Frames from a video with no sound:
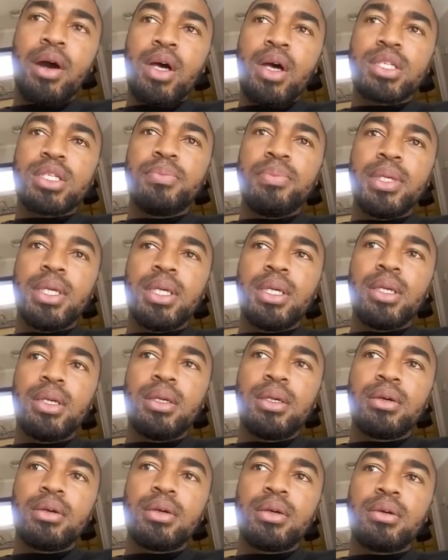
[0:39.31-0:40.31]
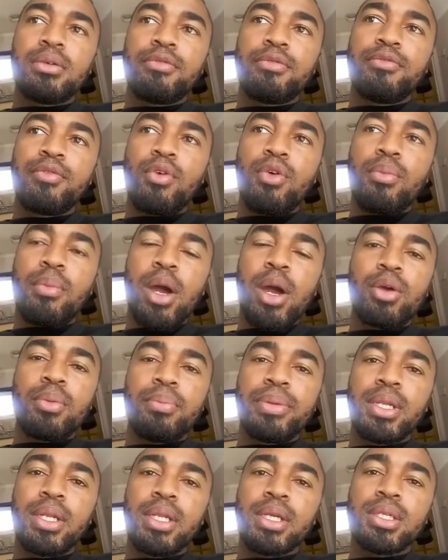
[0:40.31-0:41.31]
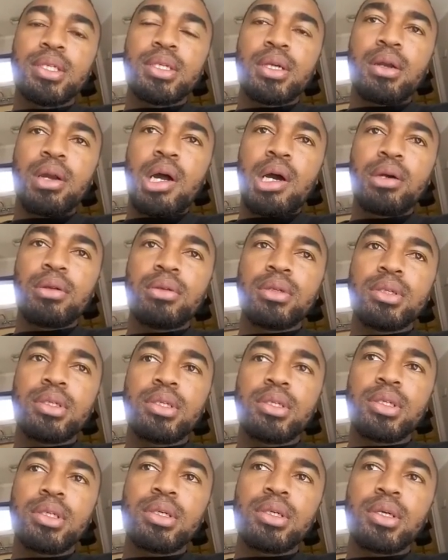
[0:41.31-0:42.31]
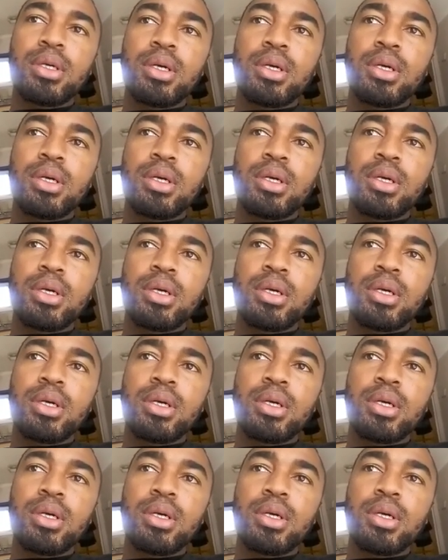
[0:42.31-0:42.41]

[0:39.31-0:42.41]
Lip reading: asked me for my opinions around.